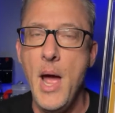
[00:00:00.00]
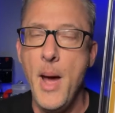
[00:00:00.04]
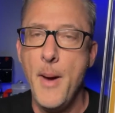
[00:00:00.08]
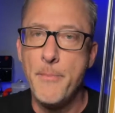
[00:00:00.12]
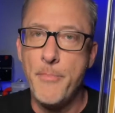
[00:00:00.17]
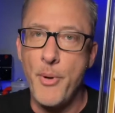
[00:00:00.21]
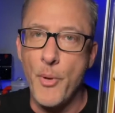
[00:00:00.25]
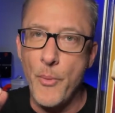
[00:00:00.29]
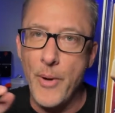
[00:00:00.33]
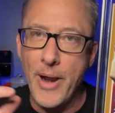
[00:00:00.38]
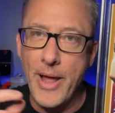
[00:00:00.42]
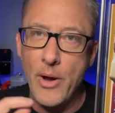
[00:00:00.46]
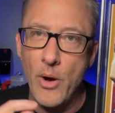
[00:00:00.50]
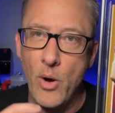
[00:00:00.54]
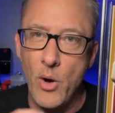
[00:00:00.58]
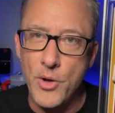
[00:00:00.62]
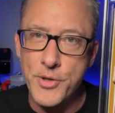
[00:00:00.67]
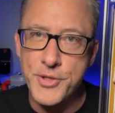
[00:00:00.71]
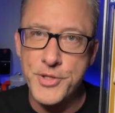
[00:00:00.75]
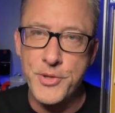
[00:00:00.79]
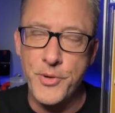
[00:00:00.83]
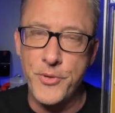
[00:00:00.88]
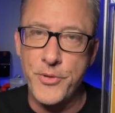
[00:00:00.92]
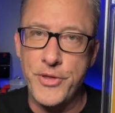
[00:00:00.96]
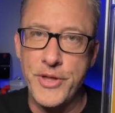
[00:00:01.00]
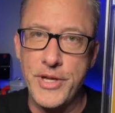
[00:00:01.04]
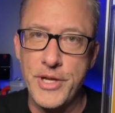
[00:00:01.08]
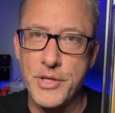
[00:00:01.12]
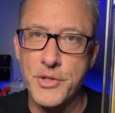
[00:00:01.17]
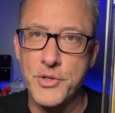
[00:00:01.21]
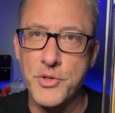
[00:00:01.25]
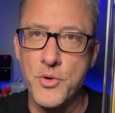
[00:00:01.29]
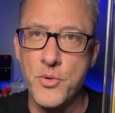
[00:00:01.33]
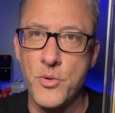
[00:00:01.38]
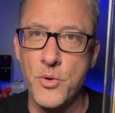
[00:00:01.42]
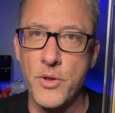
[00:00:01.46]
But what I also think
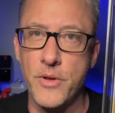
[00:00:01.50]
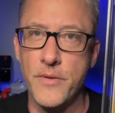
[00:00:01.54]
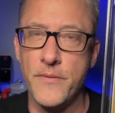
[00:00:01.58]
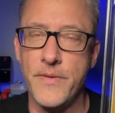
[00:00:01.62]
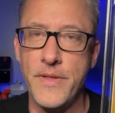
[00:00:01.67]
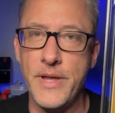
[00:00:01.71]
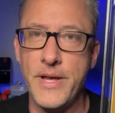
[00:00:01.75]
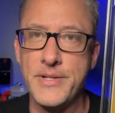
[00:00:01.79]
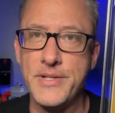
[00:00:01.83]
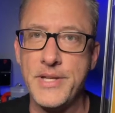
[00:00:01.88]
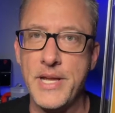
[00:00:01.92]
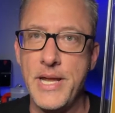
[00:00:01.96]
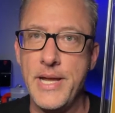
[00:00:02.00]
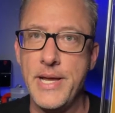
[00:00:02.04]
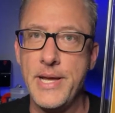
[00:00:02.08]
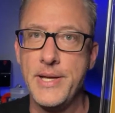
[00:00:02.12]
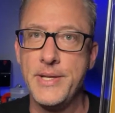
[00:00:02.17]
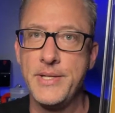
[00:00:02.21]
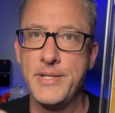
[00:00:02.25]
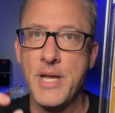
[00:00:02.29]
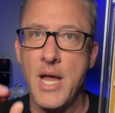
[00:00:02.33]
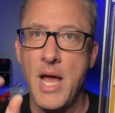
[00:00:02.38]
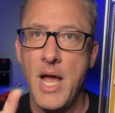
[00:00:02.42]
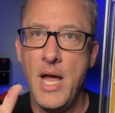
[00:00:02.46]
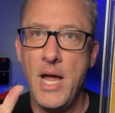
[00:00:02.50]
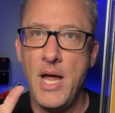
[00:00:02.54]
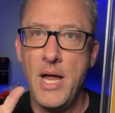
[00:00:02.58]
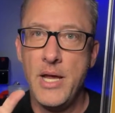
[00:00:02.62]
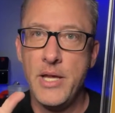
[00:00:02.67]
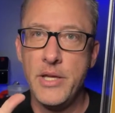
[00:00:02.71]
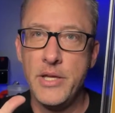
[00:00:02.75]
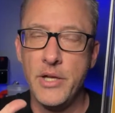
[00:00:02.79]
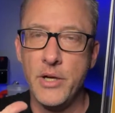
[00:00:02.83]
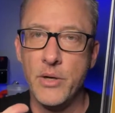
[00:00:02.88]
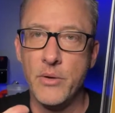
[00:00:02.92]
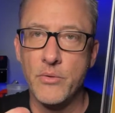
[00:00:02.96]
is cool of this is,
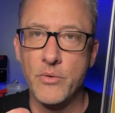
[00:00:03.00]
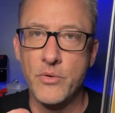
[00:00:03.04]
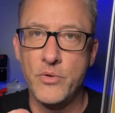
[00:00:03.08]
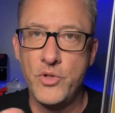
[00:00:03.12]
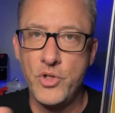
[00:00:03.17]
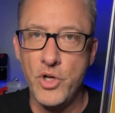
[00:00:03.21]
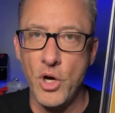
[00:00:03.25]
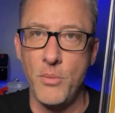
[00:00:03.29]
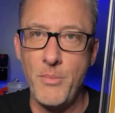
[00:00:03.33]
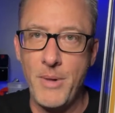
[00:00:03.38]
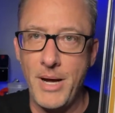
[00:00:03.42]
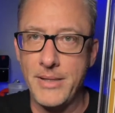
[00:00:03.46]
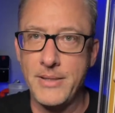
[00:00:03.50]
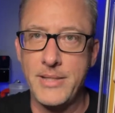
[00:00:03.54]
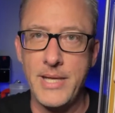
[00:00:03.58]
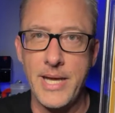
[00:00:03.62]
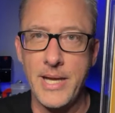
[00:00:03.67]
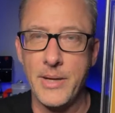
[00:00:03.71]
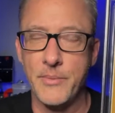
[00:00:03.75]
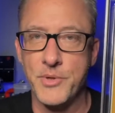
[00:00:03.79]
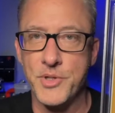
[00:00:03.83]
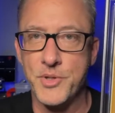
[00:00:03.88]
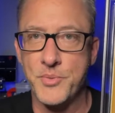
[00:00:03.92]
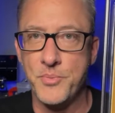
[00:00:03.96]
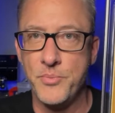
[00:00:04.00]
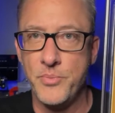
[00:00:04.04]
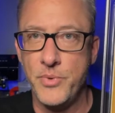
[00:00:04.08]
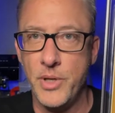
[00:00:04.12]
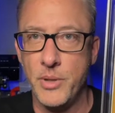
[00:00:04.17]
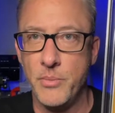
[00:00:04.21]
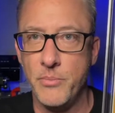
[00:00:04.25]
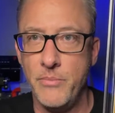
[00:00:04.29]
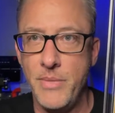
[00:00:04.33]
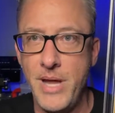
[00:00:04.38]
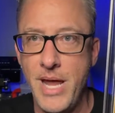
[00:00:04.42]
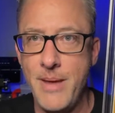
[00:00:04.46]
you know, Joe Montana was,
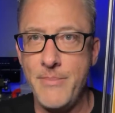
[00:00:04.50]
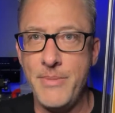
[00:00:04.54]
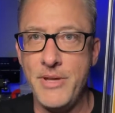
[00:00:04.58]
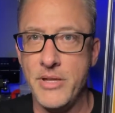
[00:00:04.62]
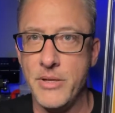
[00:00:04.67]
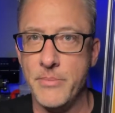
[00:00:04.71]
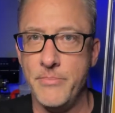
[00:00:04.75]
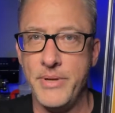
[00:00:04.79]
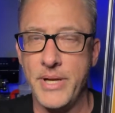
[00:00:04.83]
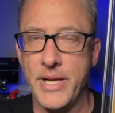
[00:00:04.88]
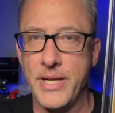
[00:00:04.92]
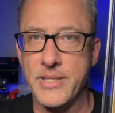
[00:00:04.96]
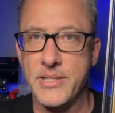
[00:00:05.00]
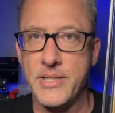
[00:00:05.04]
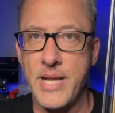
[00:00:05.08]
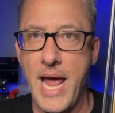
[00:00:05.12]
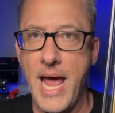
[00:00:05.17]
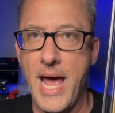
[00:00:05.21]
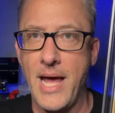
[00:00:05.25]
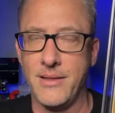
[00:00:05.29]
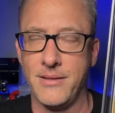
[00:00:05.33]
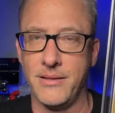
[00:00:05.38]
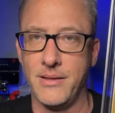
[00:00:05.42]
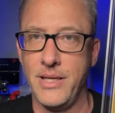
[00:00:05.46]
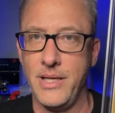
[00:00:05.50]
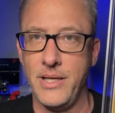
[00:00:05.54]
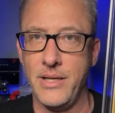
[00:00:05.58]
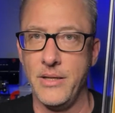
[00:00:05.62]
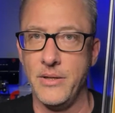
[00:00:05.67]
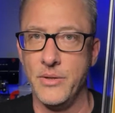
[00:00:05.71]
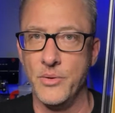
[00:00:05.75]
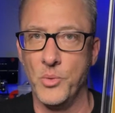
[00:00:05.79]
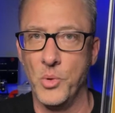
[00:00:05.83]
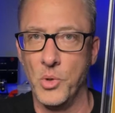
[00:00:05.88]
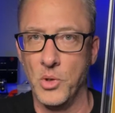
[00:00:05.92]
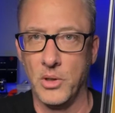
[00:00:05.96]
maybe the biggest athlete in
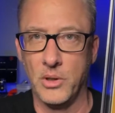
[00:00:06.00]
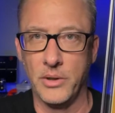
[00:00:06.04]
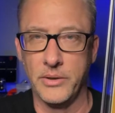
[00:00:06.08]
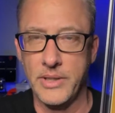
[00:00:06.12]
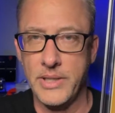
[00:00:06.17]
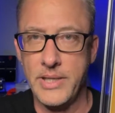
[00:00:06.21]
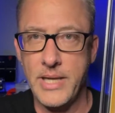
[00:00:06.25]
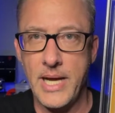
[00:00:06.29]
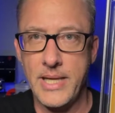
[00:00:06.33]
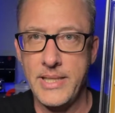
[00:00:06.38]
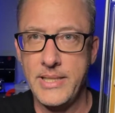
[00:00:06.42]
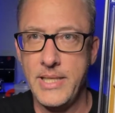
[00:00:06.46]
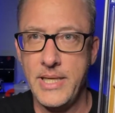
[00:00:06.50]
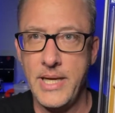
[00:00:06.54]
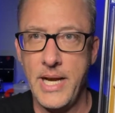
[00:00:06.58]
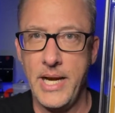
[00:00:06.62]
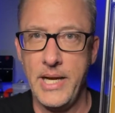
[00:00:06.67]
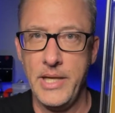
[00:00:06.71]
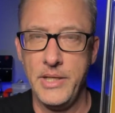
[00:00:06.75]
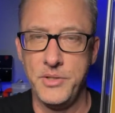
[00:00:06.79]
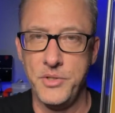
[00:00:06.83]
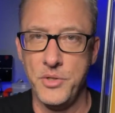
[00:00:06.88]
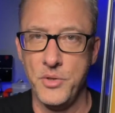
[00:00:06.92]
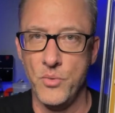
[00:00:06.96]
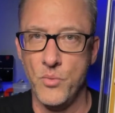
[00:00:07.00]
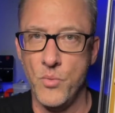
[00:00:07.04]
the world in 1982.